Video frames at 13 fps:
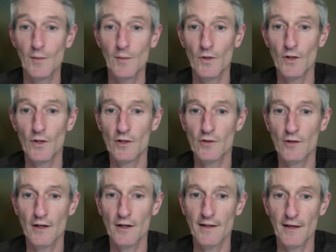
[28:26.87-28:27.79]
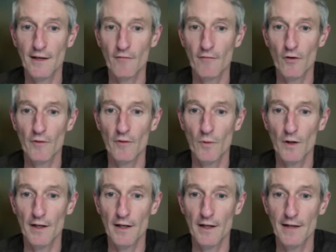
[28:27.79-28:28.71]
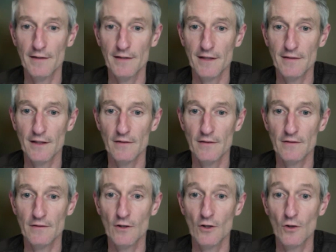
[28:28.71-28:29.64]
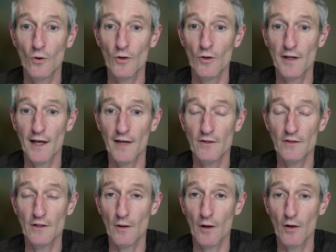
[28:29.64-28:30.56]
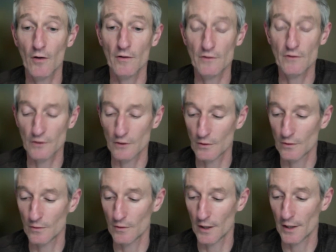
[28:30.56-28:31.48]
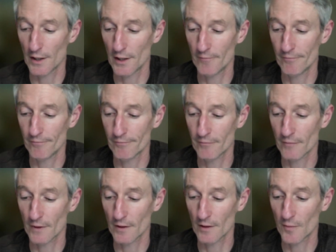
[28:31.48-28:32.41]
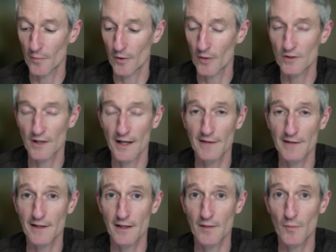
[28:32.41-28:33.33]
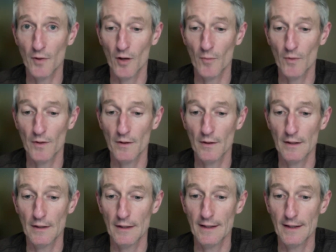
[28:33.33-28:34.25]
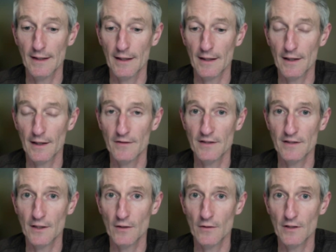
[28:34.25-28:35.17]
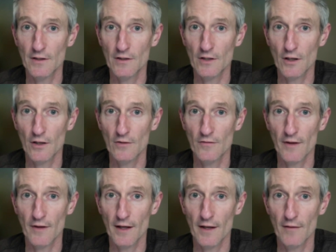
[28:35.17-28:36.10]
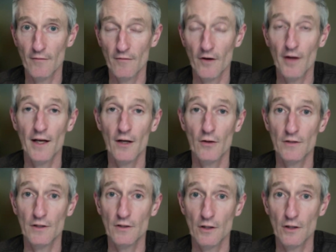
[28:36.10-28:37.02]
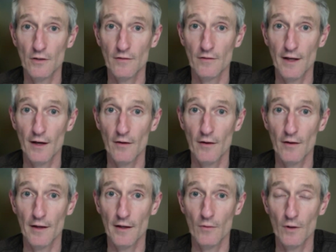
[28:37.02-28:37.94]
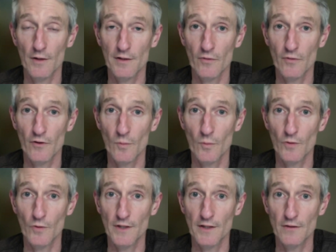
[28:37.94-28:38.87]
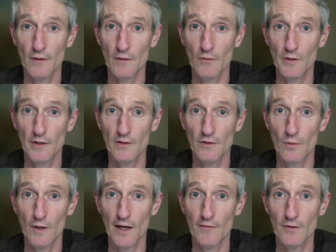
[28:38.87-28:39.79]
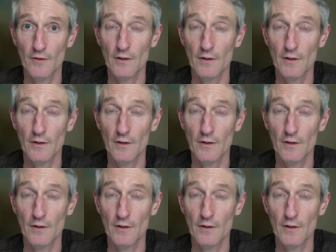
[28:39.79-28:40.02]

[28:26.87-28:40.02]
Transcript: but you can try and get involved in one in anaesthetics, or you can just go along to approach an anaesthetic department and see who's in charge of find out who's in charge of either their quality improvement projects or their audits or what have you,